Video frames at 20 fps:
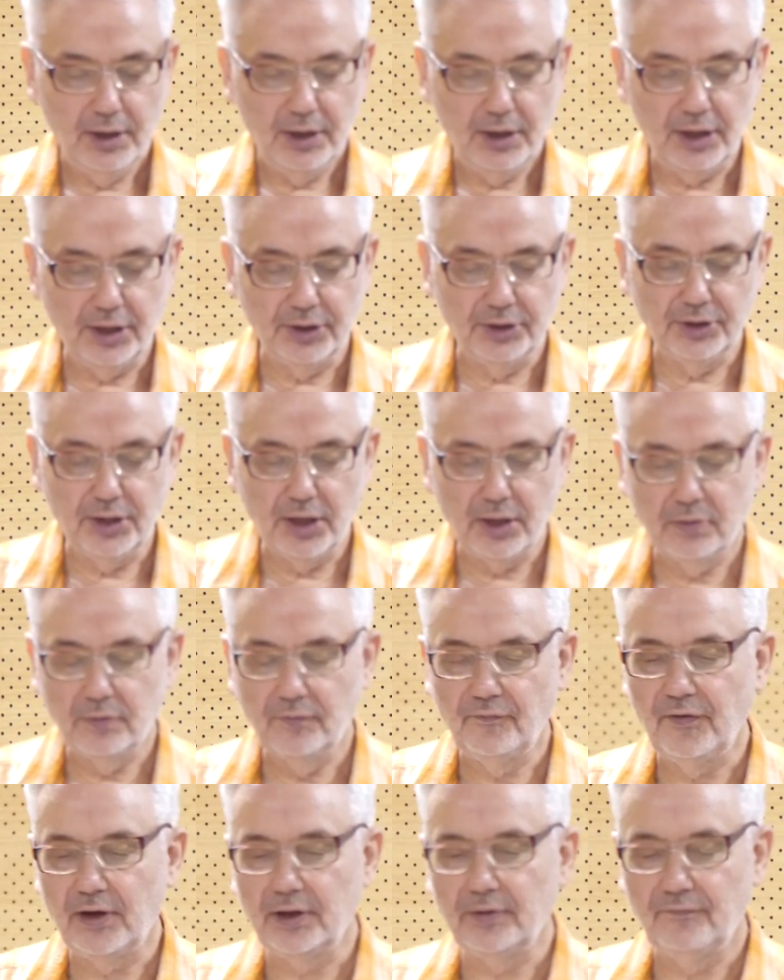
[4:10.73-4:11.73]
And now
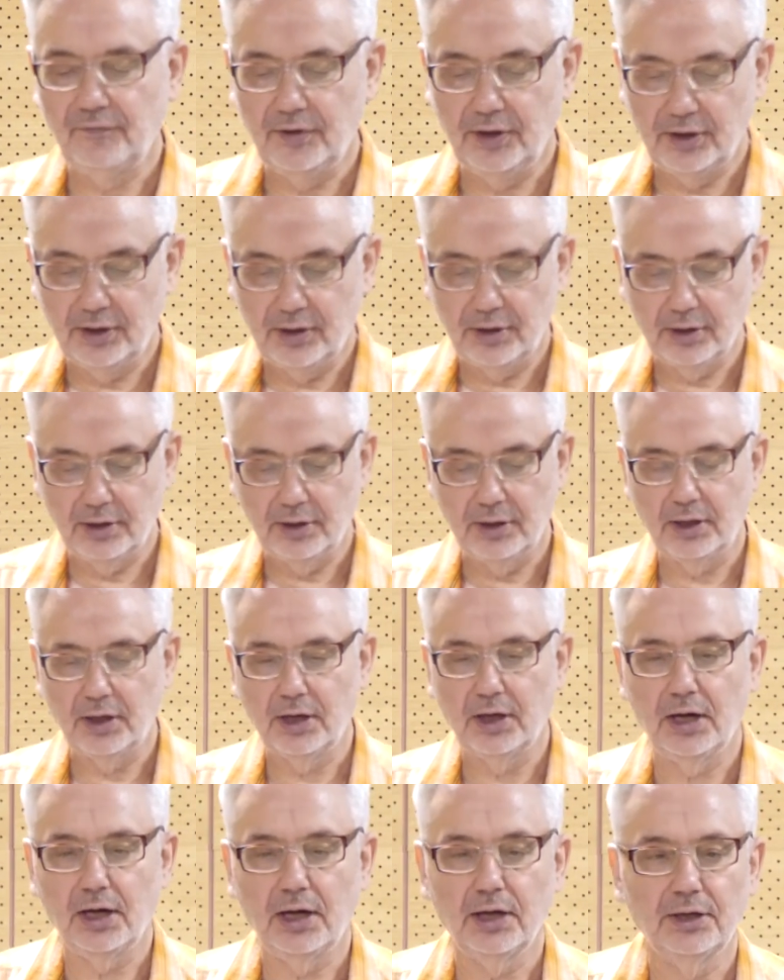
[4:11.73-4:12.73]
when we
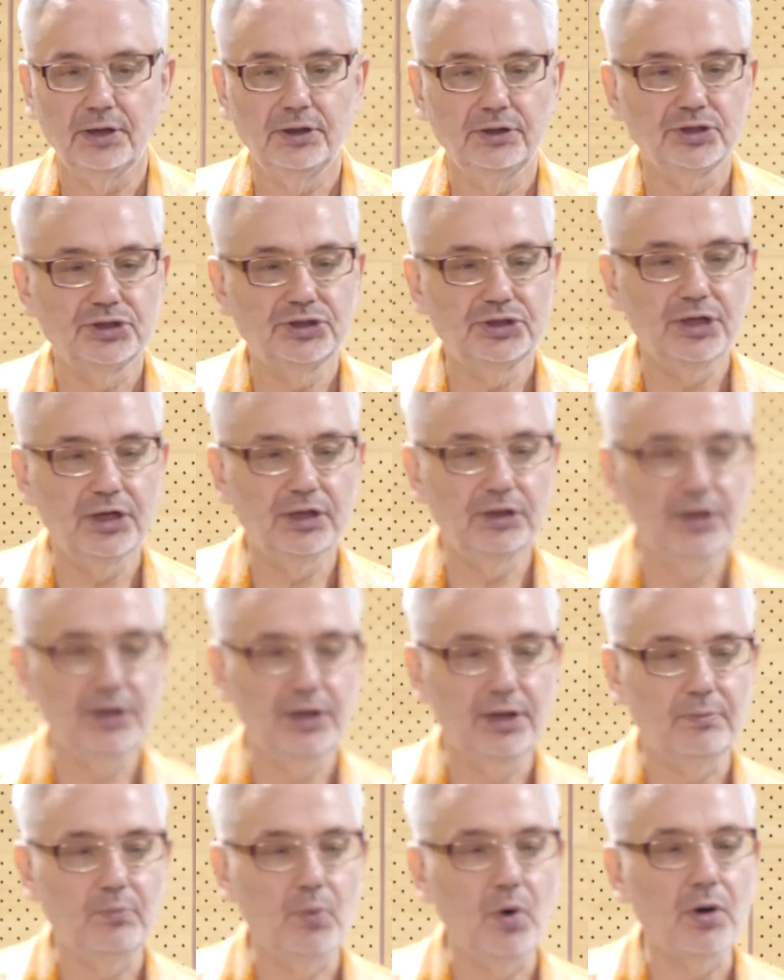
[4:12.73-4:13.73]
are in shear
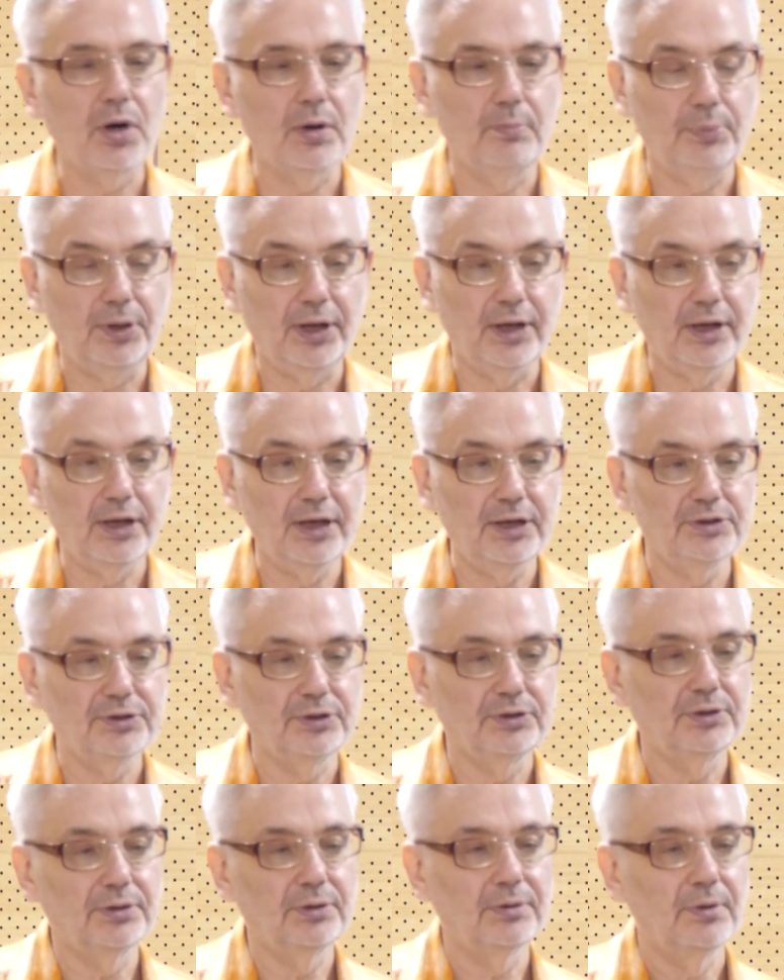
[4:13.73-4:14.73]
layer, more
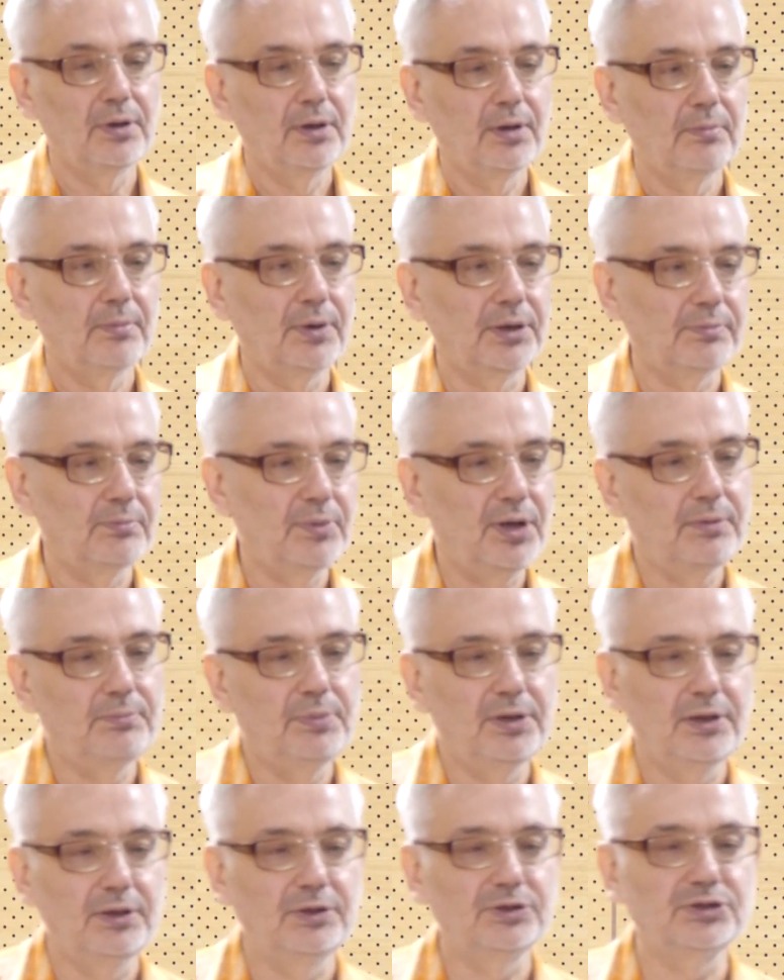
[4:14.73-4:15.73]
complicated, but
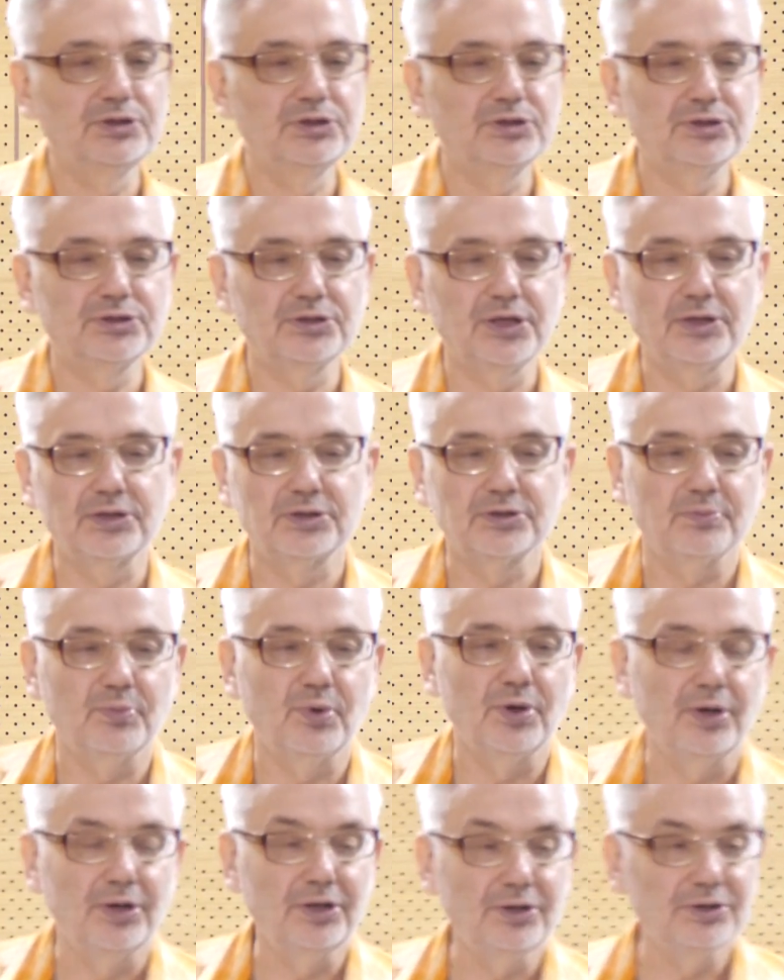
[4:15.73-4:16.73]
maybe in this sense
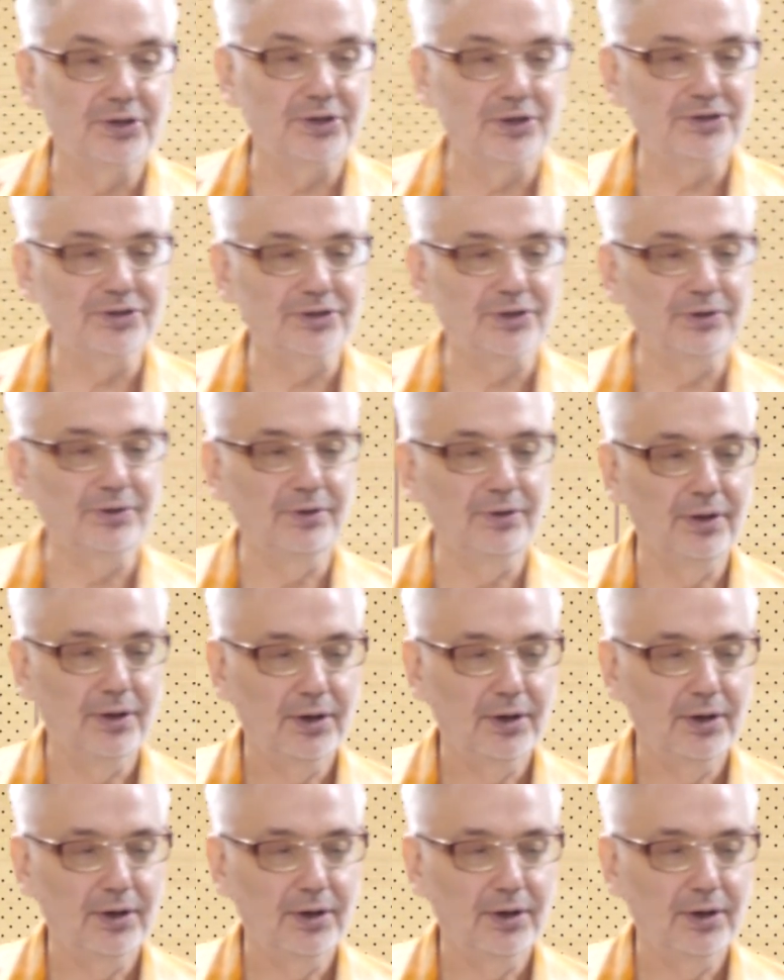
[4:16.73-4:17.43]
more interesting,